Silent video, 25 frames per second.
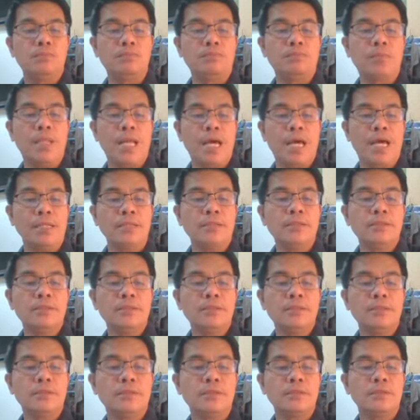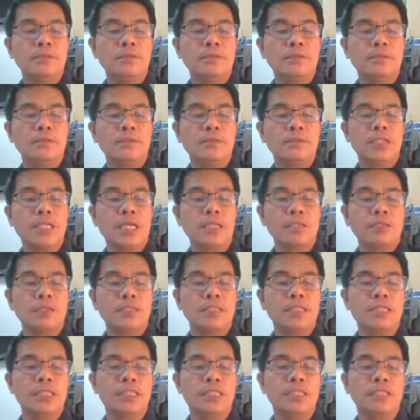plan, we can
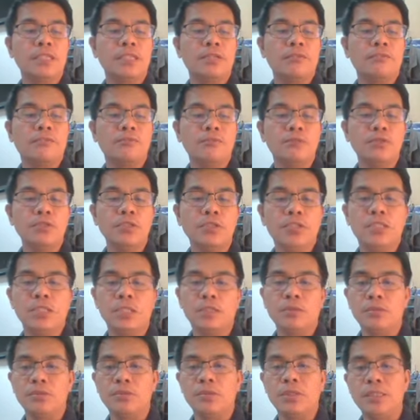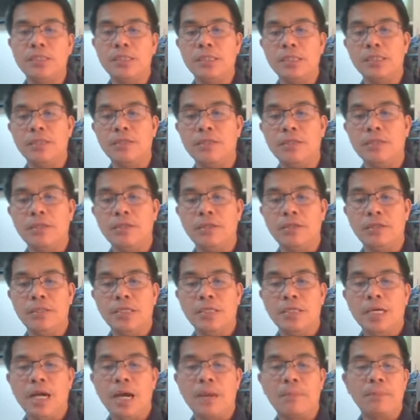consider food security, no?
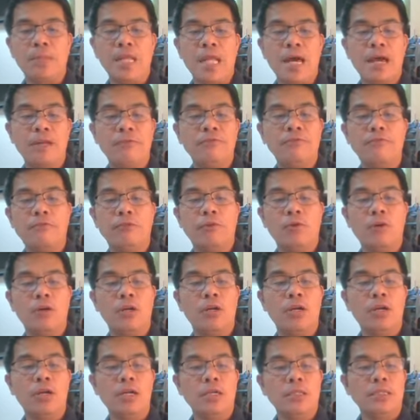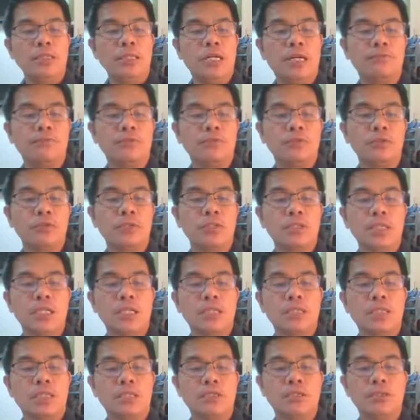A plan for a food
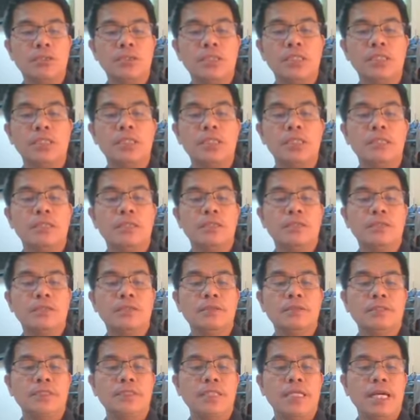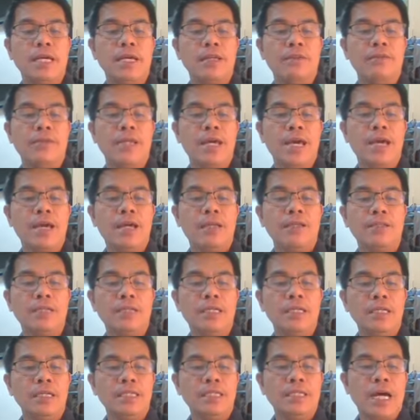security. And then
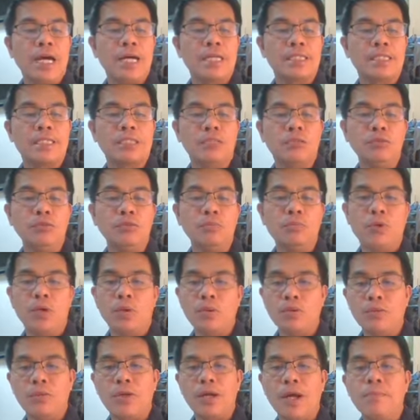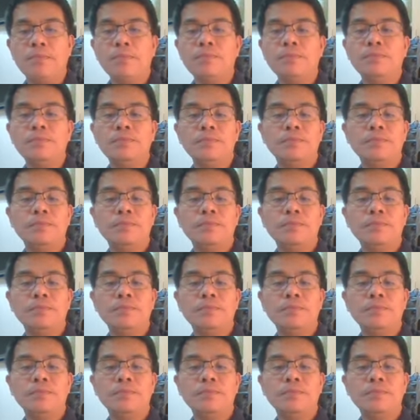as to program,